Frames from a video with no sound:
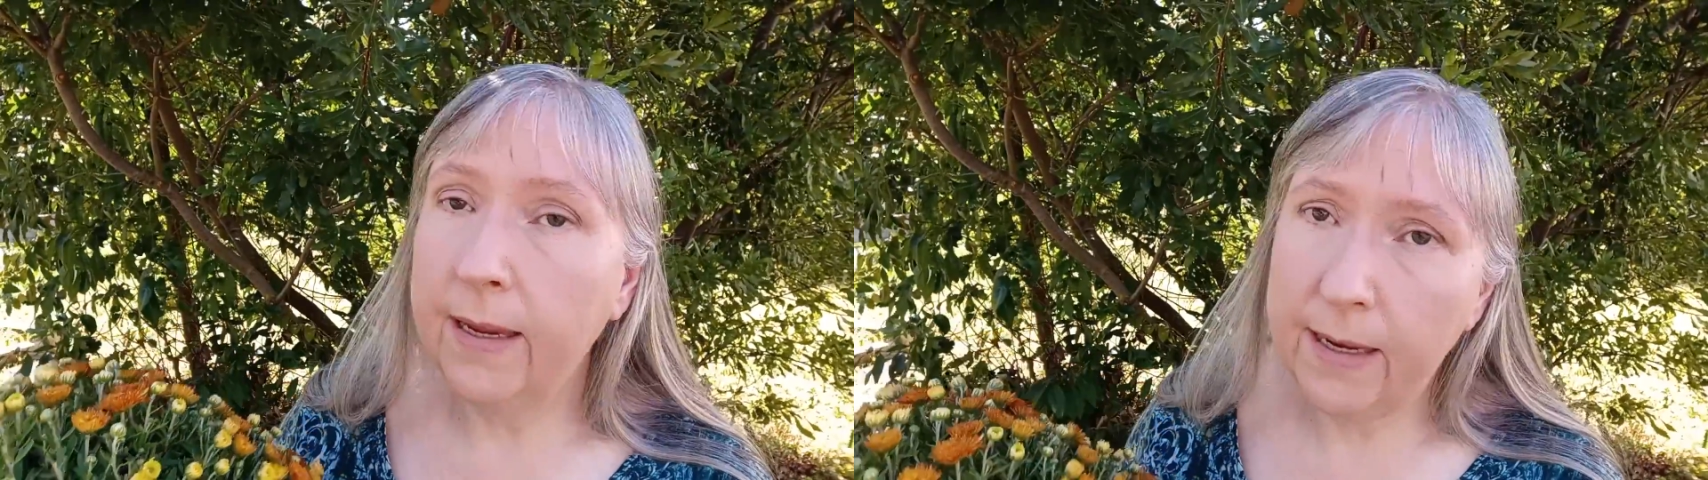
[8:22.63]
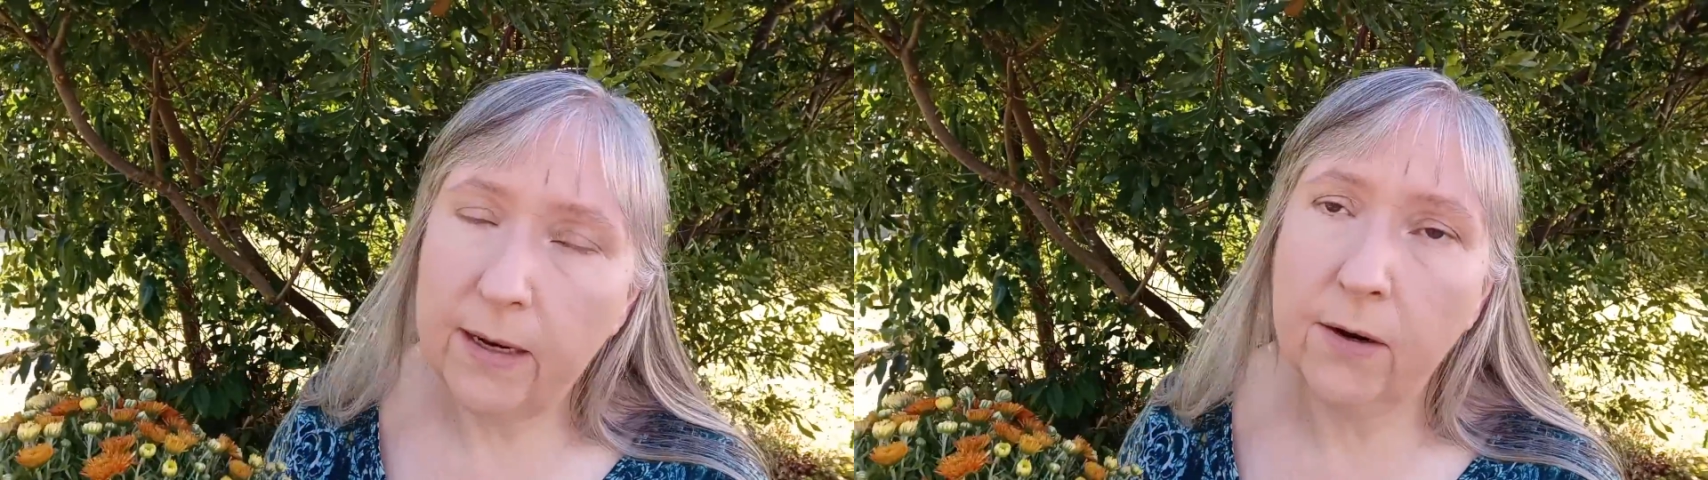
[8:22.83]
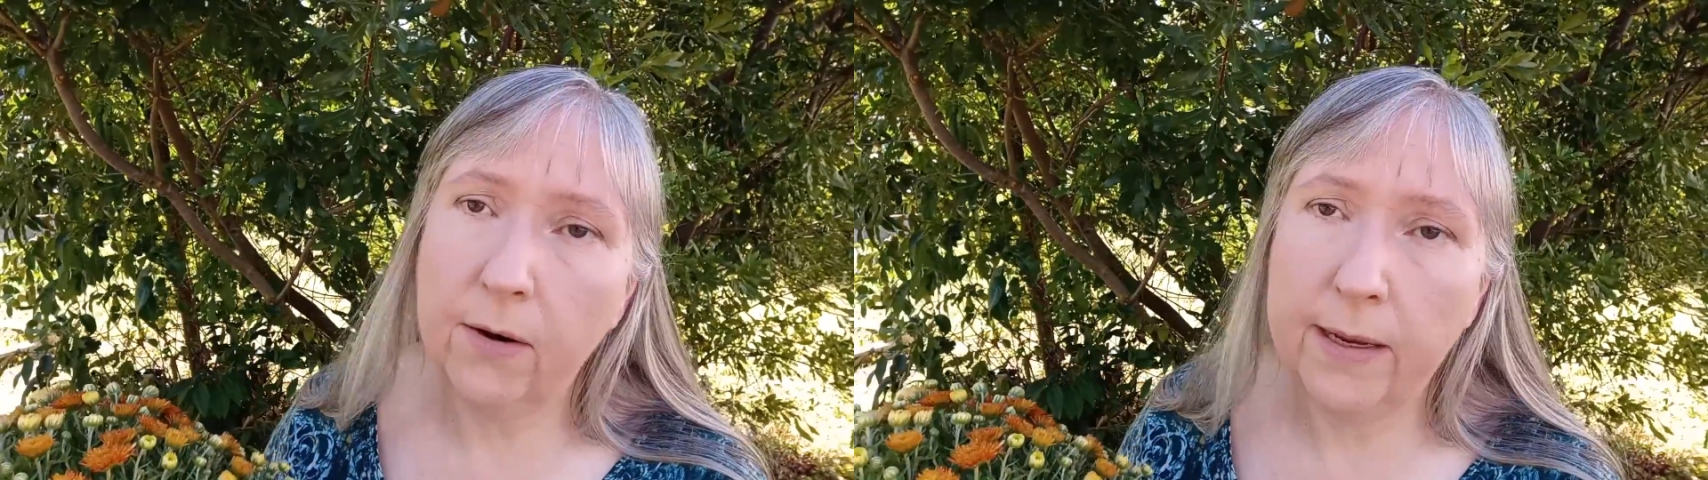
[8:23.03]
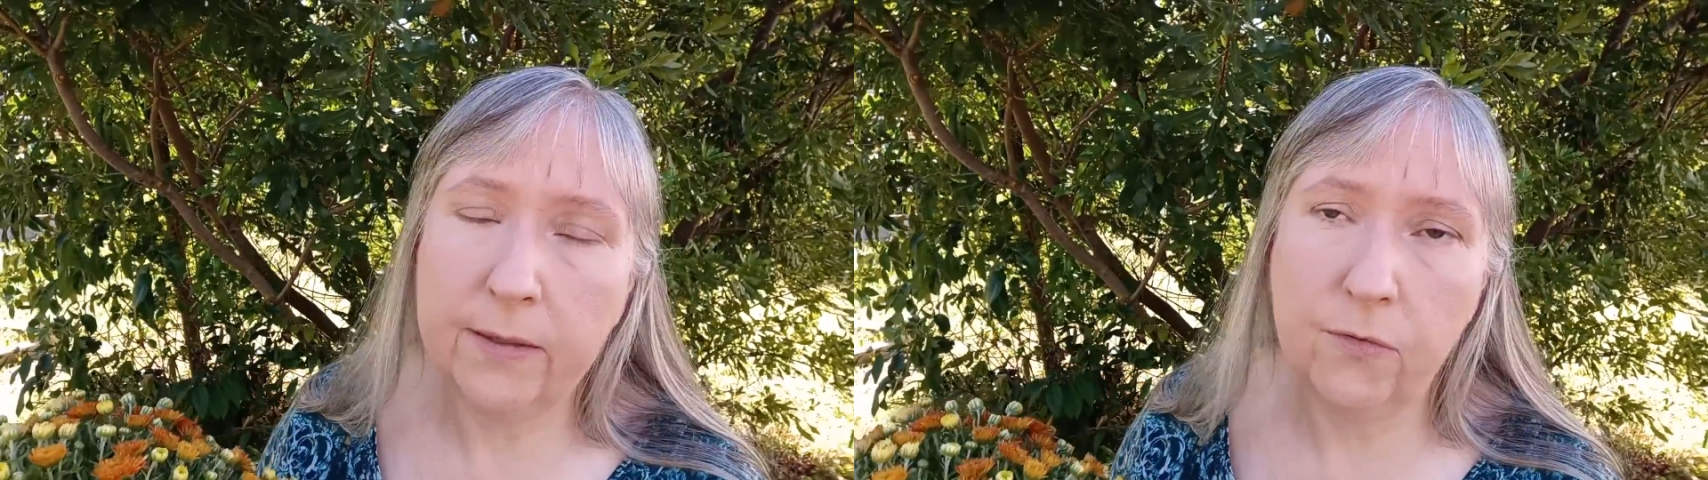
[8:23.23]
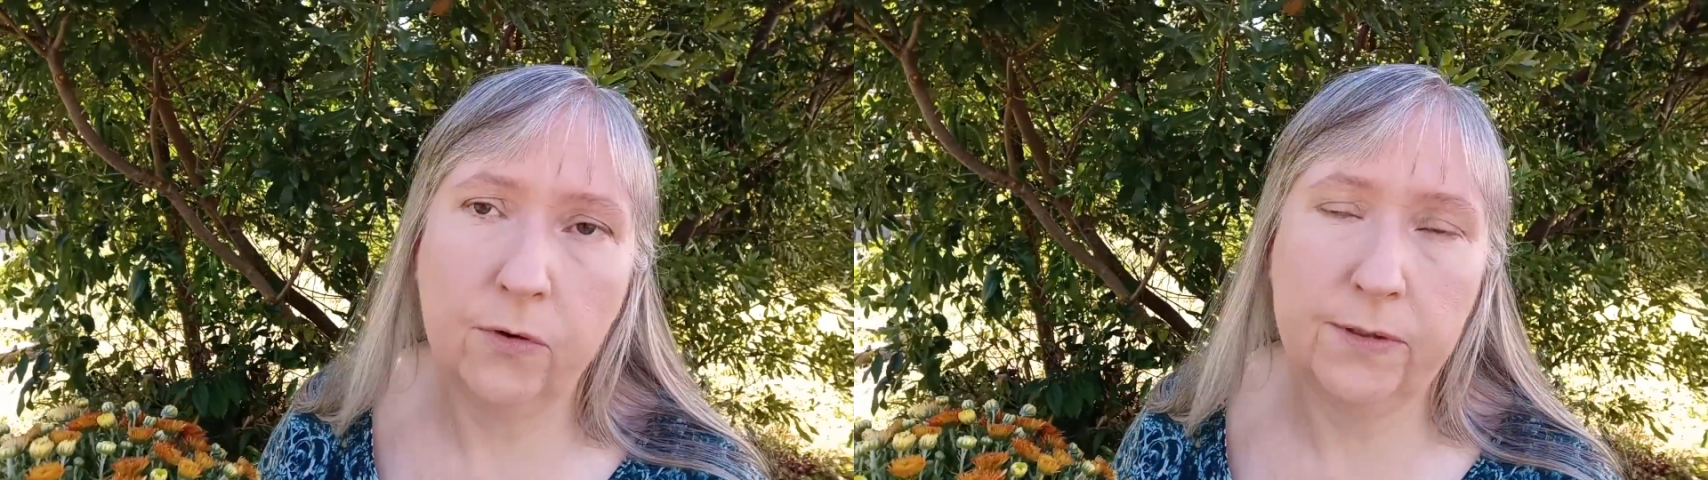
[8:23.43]
here
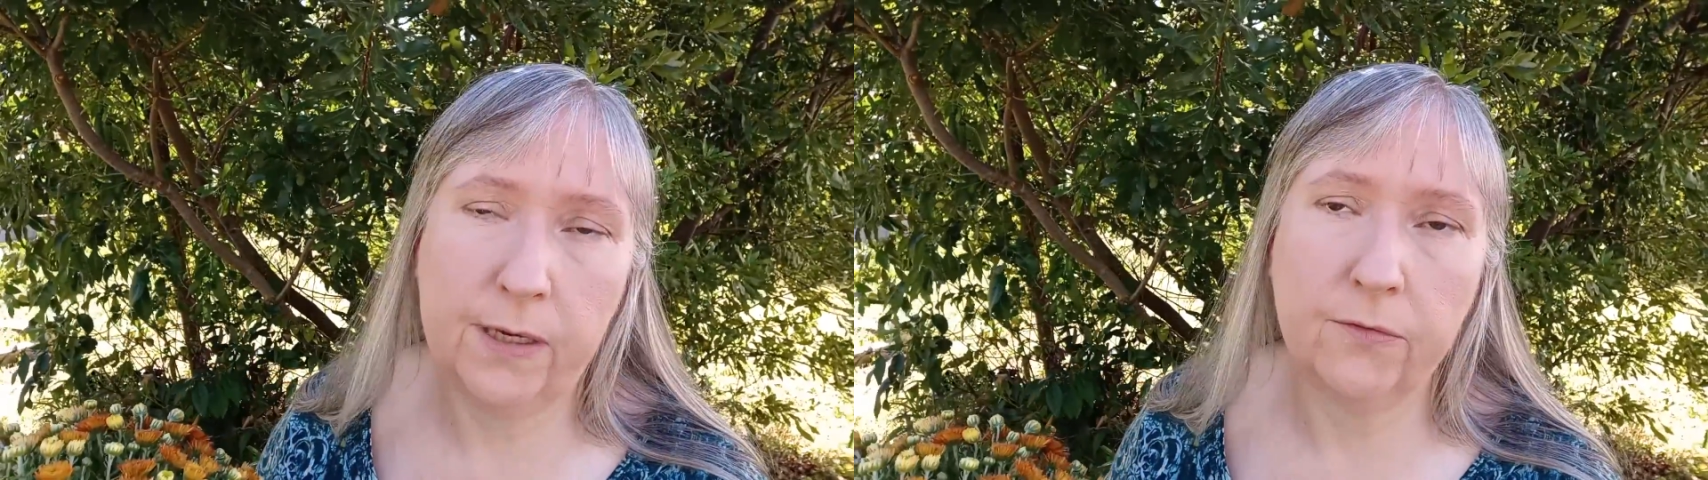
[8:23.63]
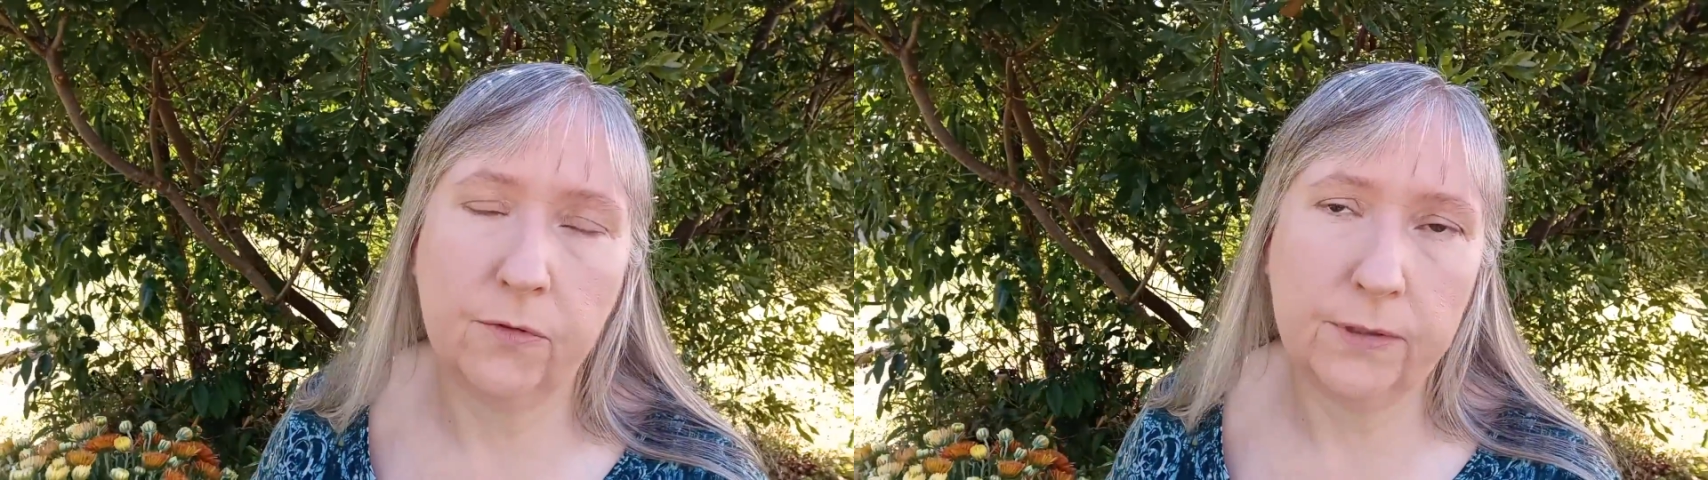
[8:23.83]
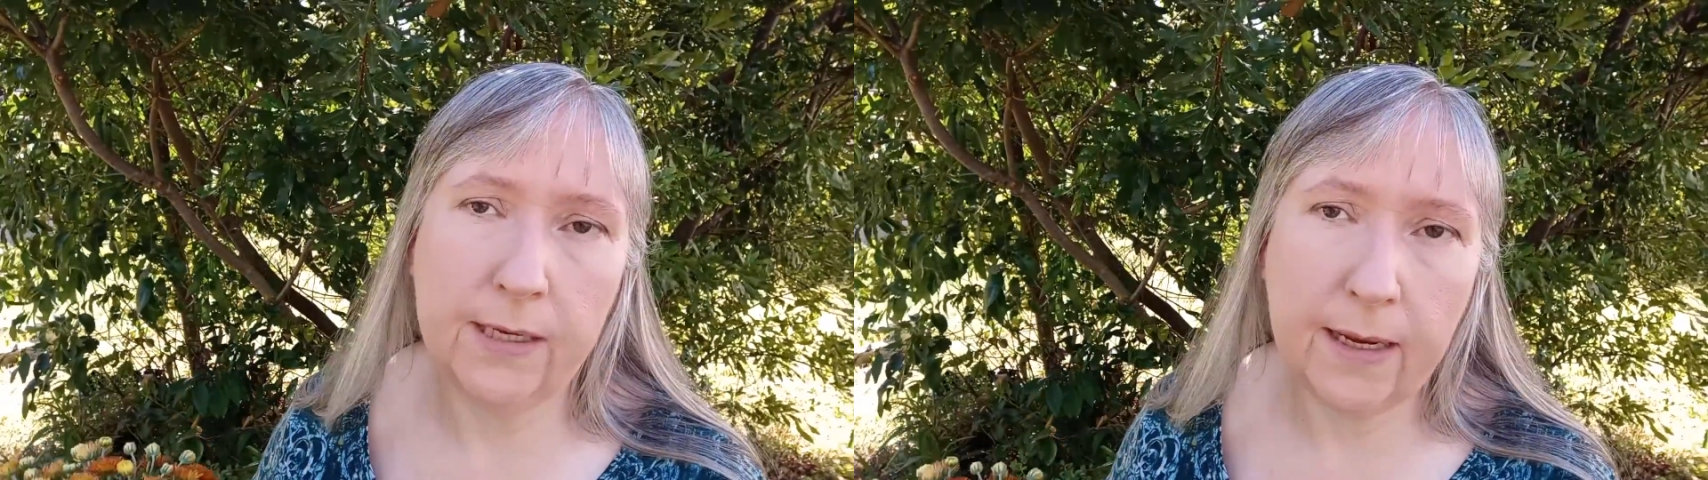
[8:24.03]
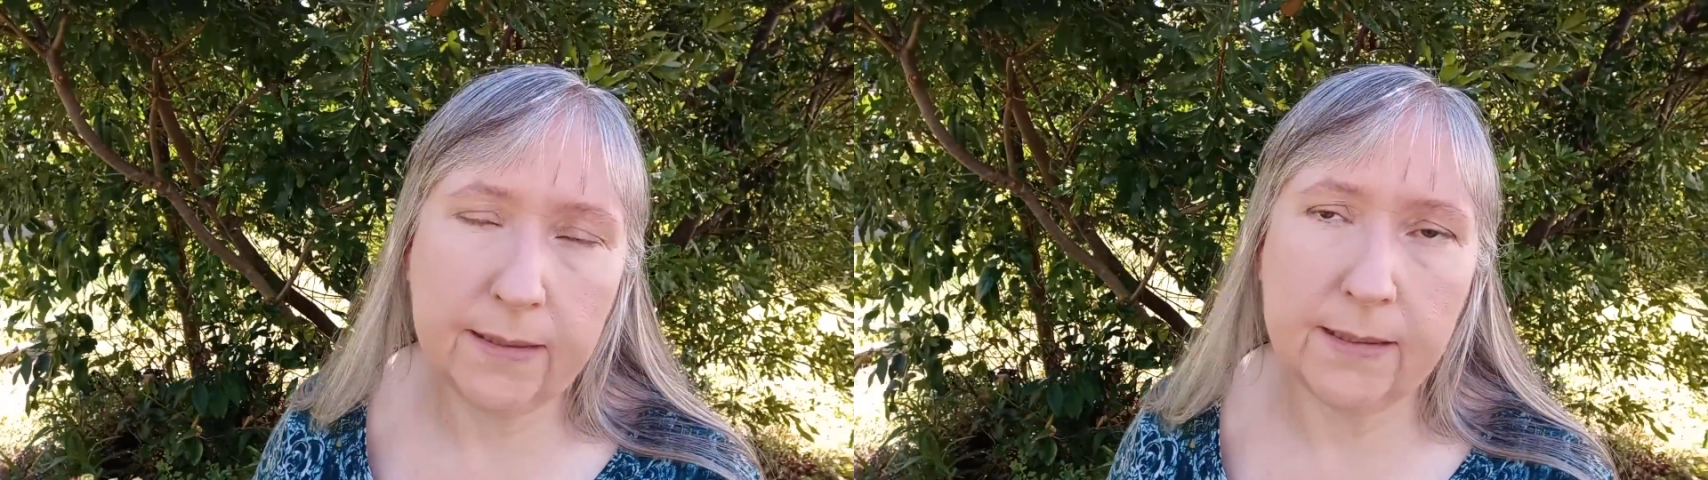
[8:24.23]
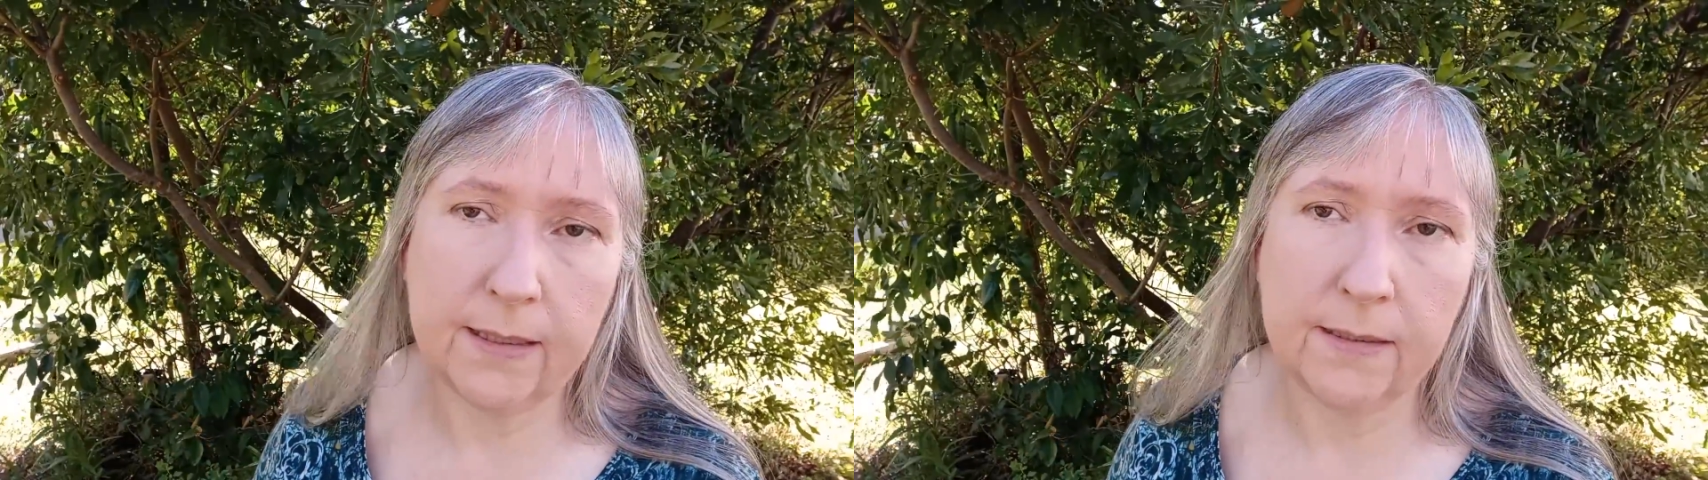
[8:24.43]
in north central
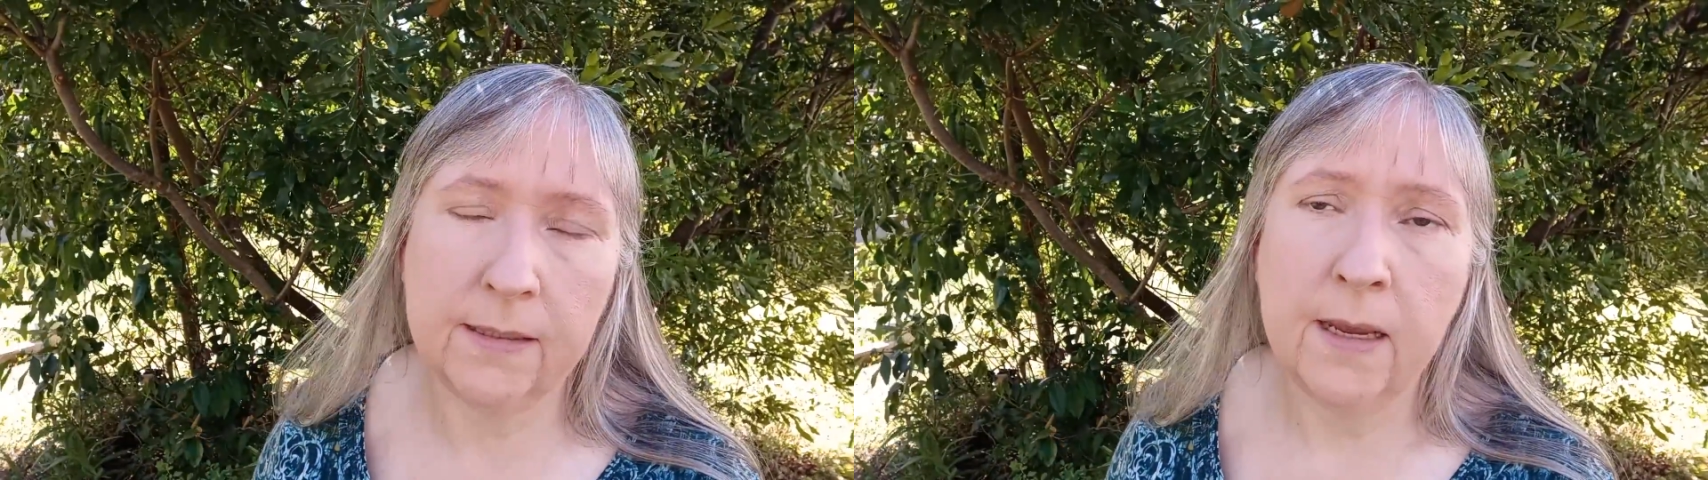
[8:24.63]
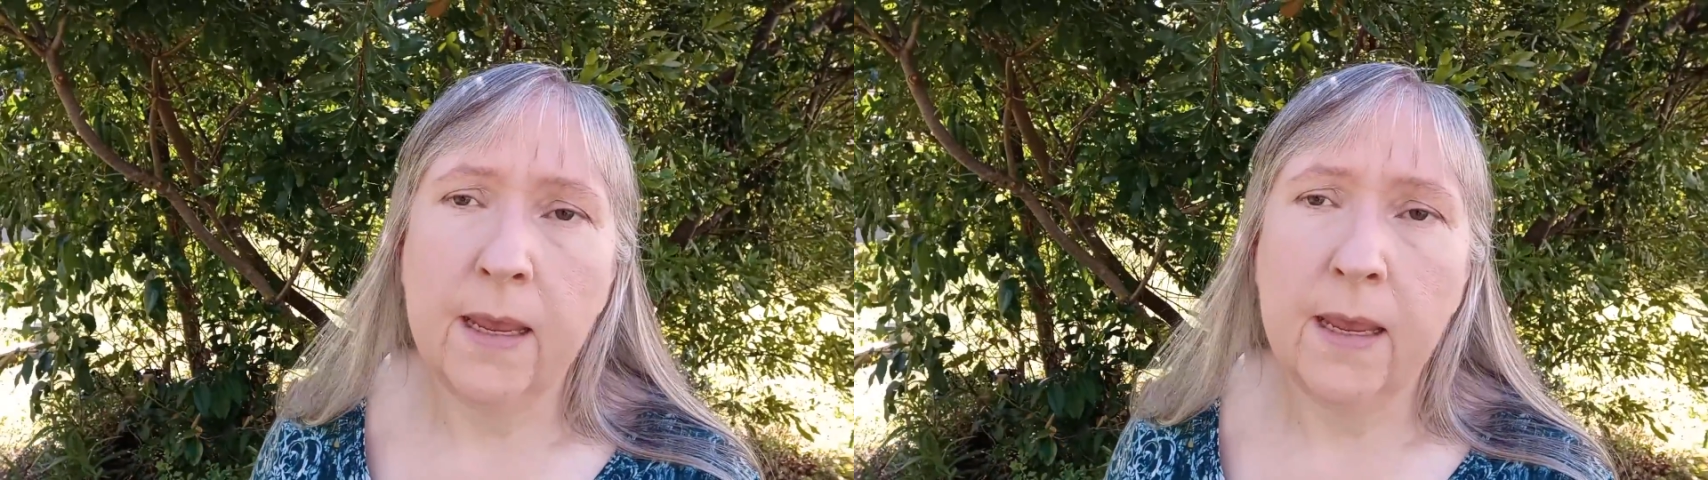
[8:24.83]
Texas,